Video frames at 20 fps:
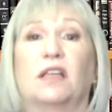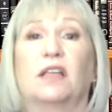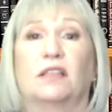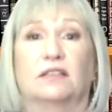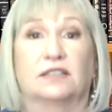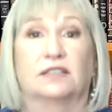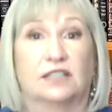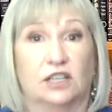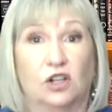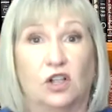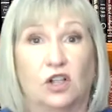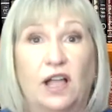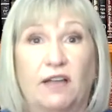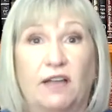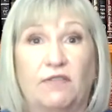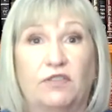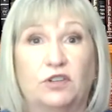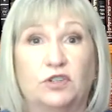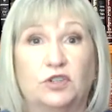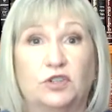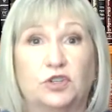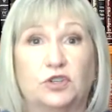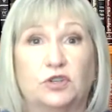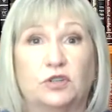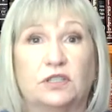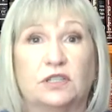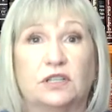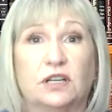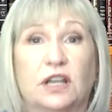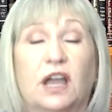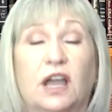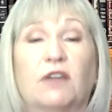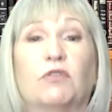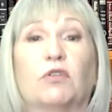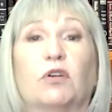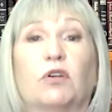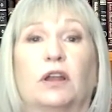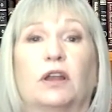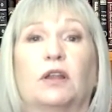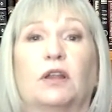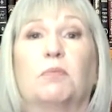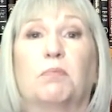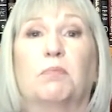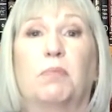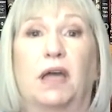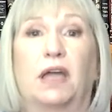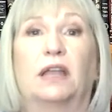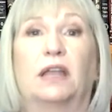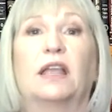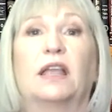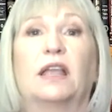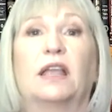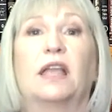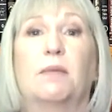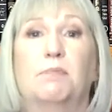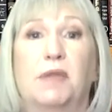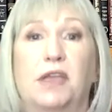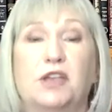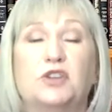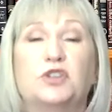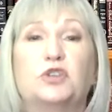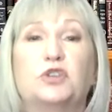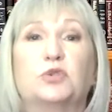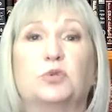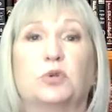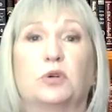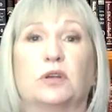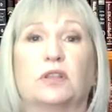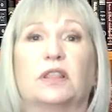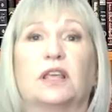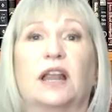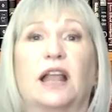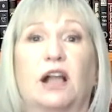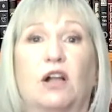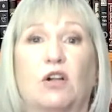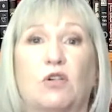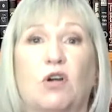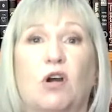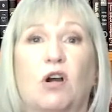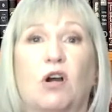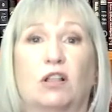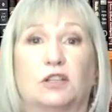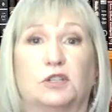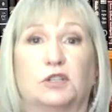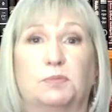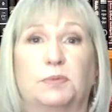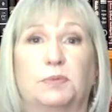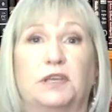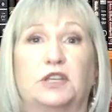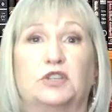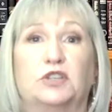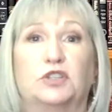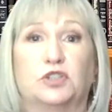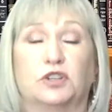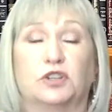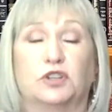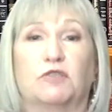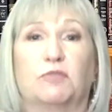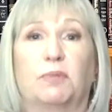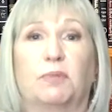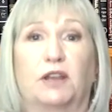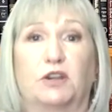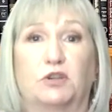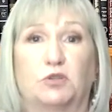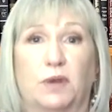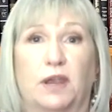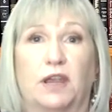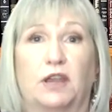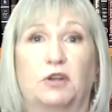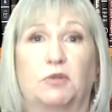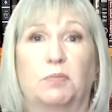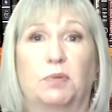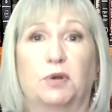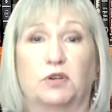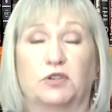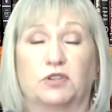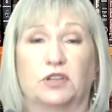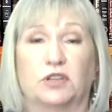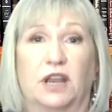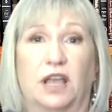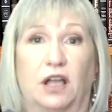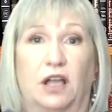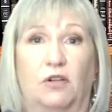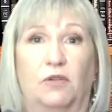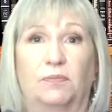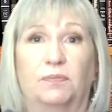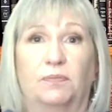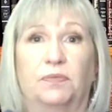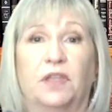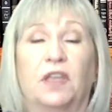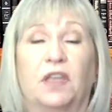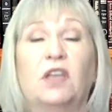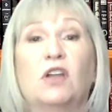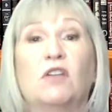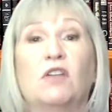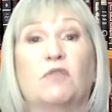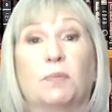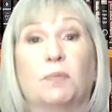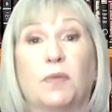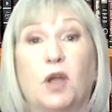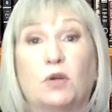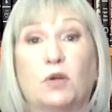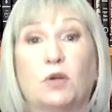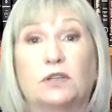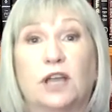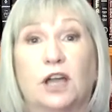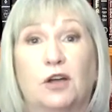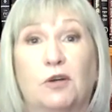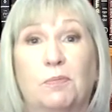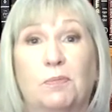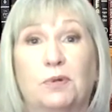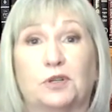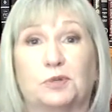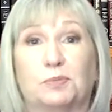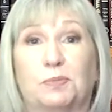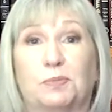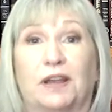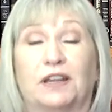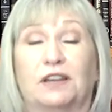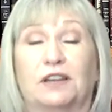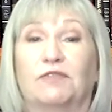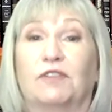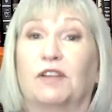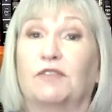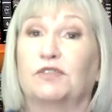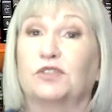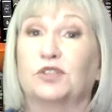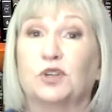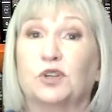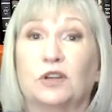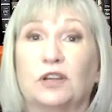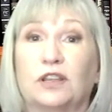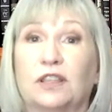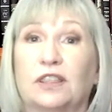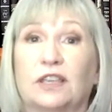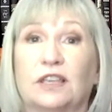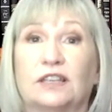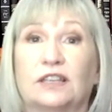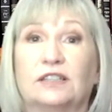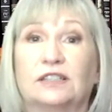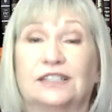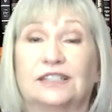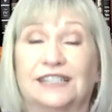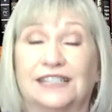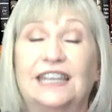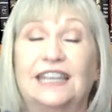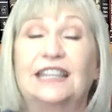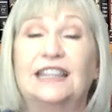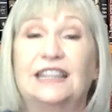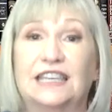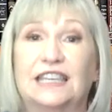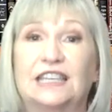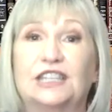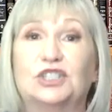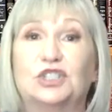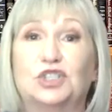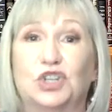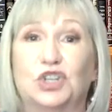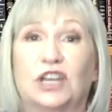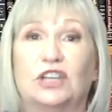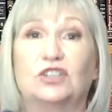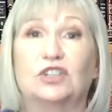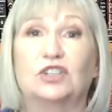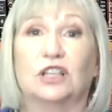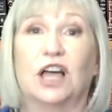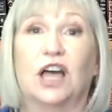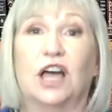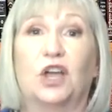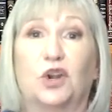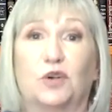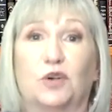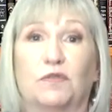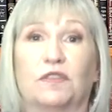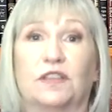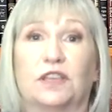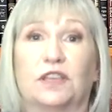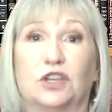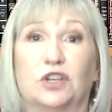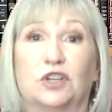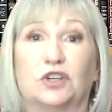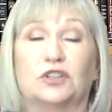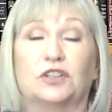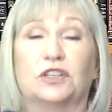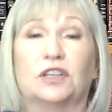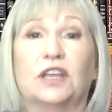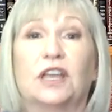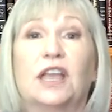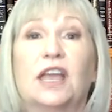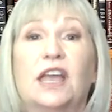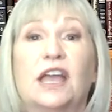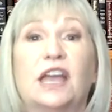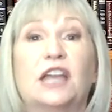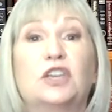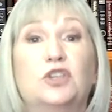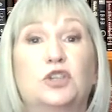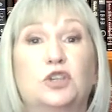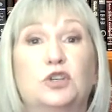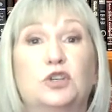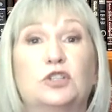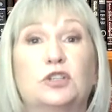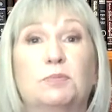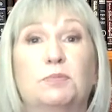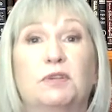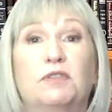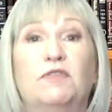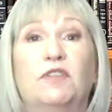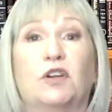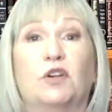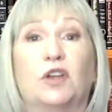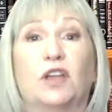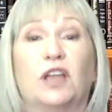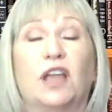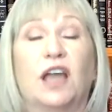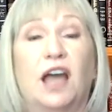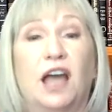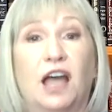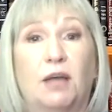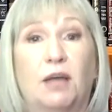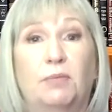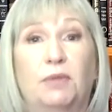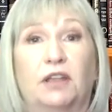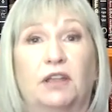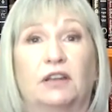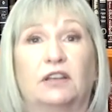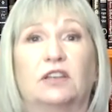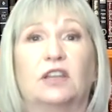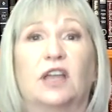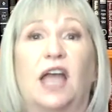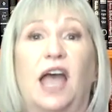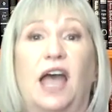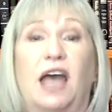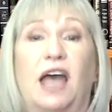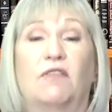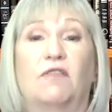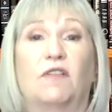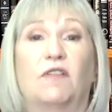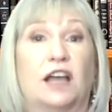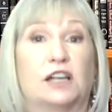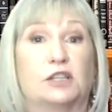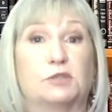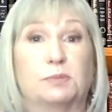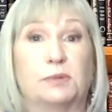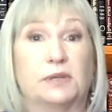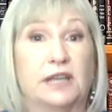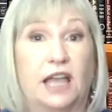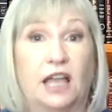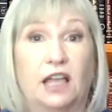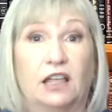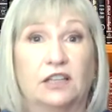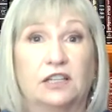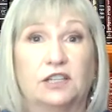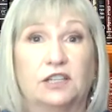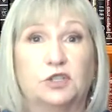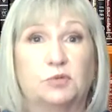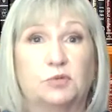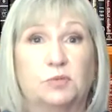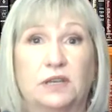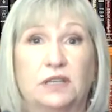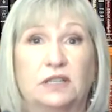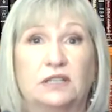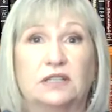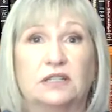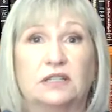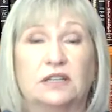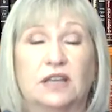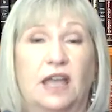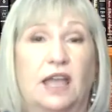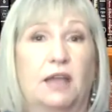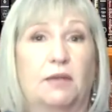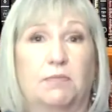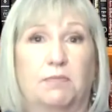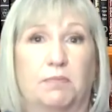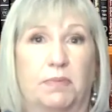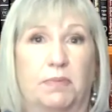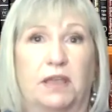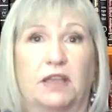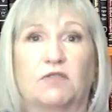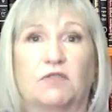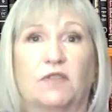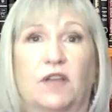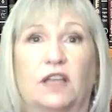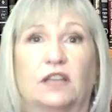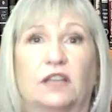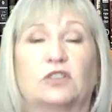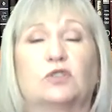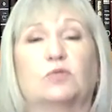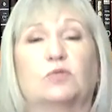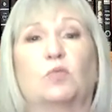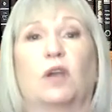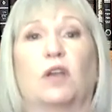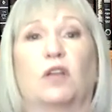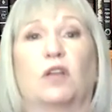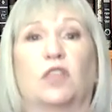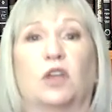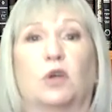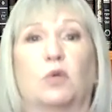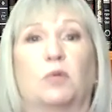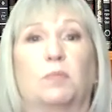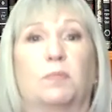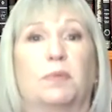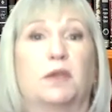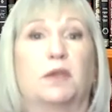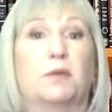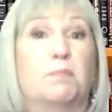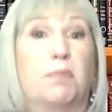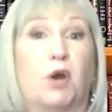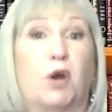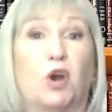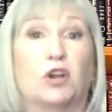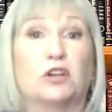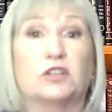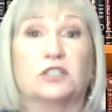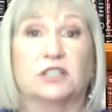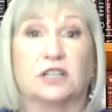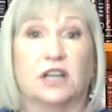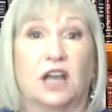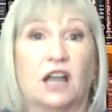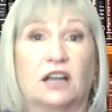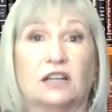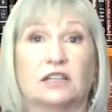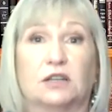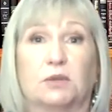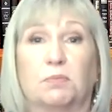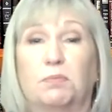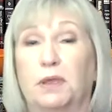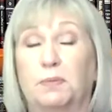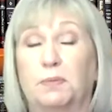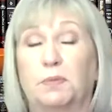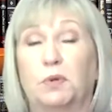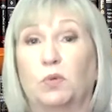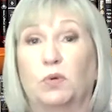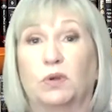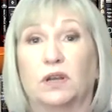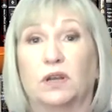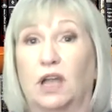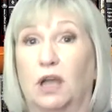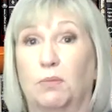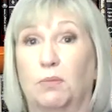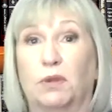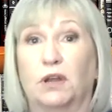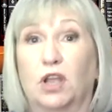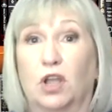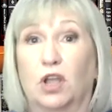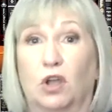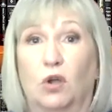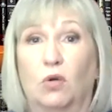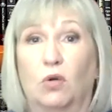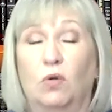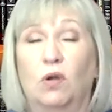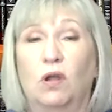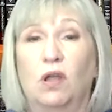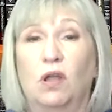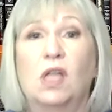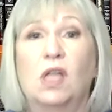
Still have the insurance to cover it, but make sure that alcohol is being served by trained personnel. From the hotel perspective, I've certainly seen things change a lot over the years. It used to be very common to have hospitality suites at big events where there would be a bar stocked and people would come and go.